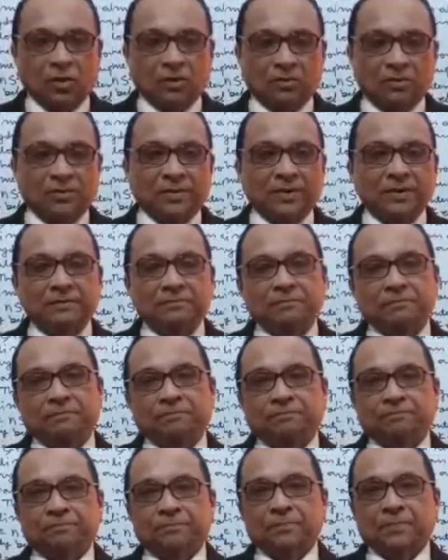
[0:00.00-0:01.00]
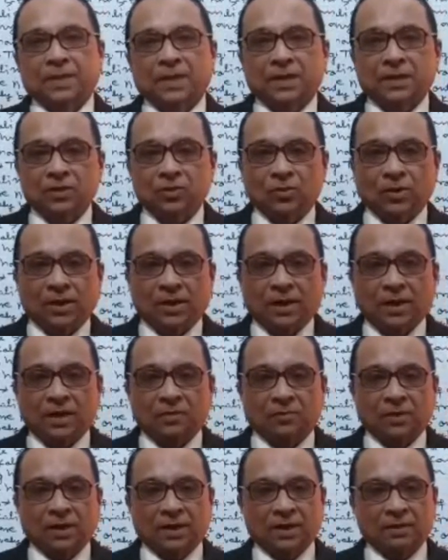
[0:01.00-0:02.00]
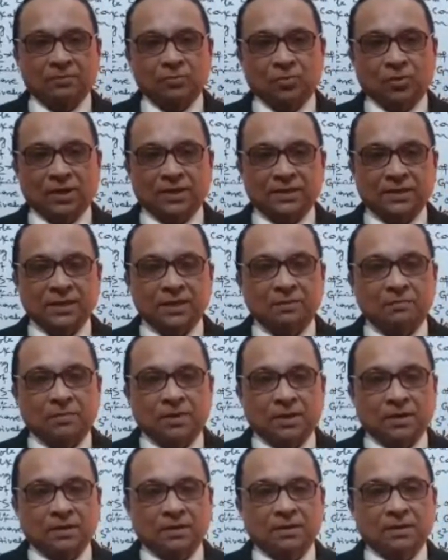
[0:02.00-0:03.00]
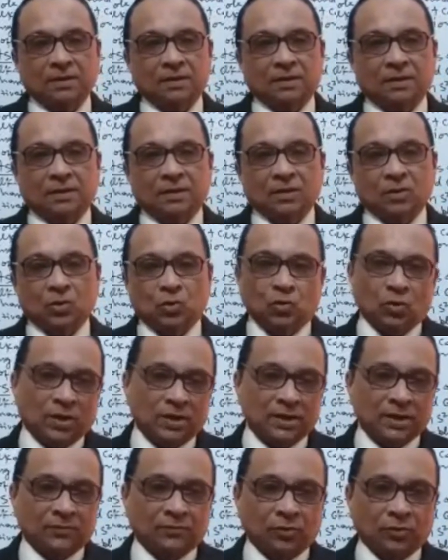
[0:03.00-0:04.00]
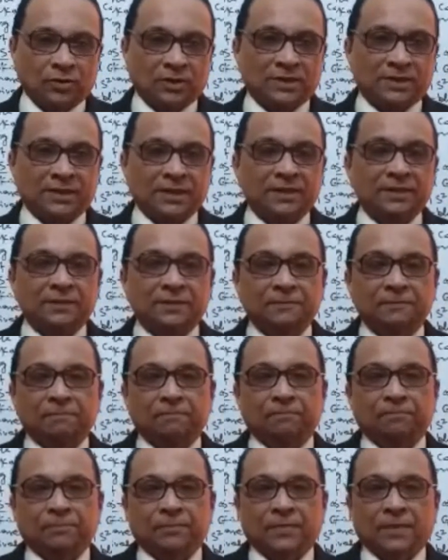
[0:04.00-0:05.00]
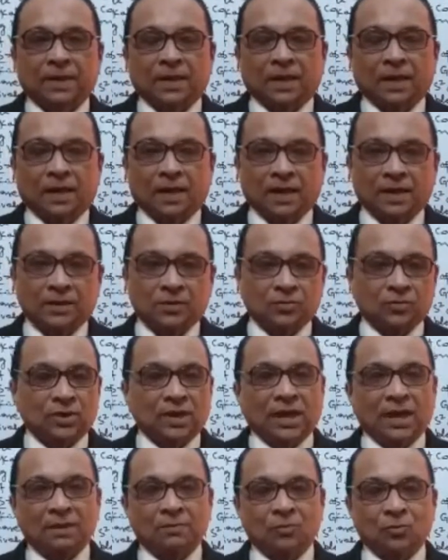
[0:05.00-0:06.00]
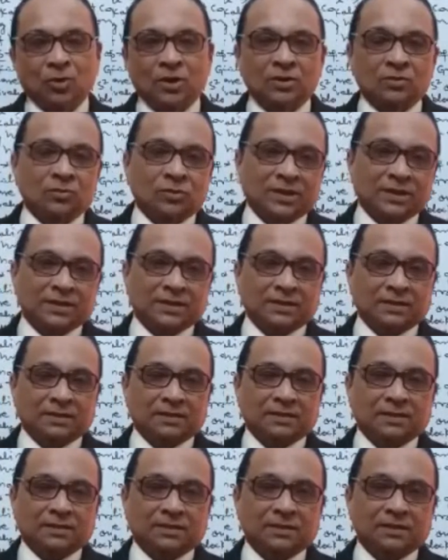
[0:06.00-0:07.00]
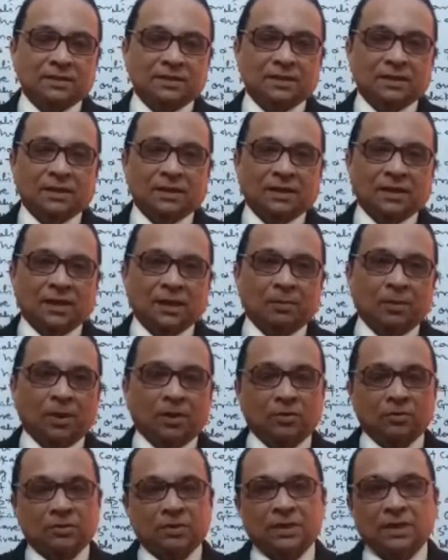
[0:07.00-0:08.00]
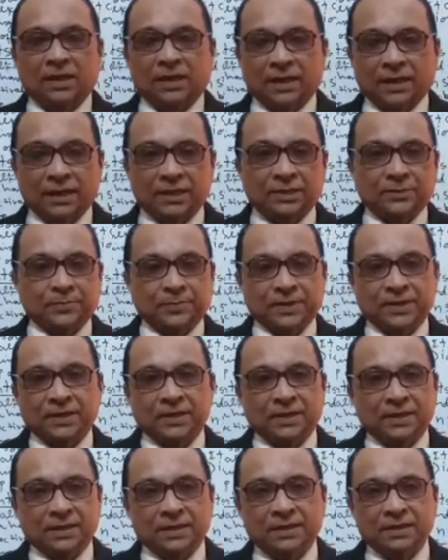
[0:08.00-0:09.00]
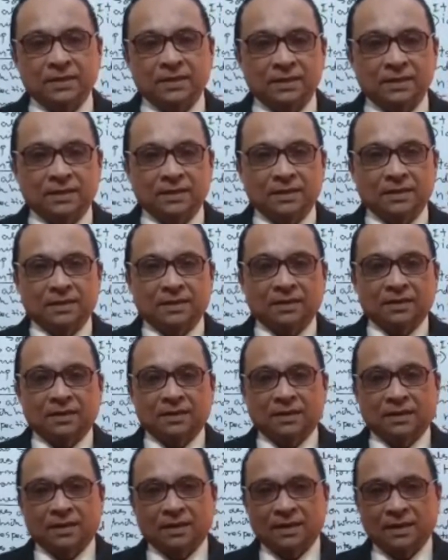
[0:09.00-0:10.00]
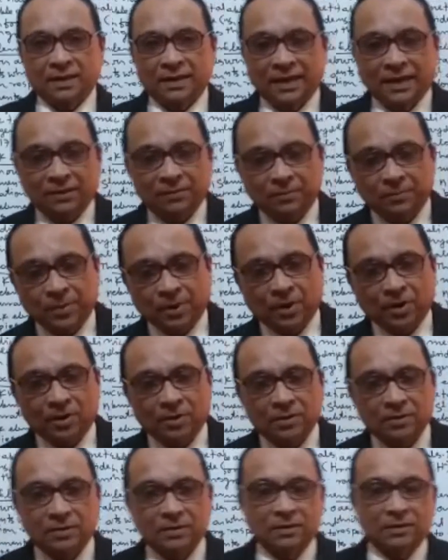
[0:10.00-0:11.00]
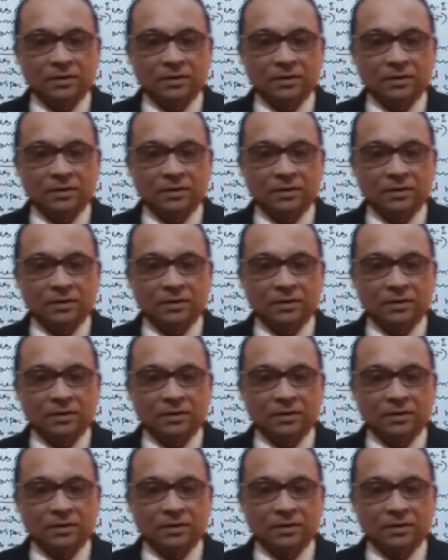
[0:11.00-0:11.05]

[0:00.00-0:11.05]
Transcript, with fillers: everyone, you are all welcome to lecture number 246 and today I am going to discuss about SPD and F block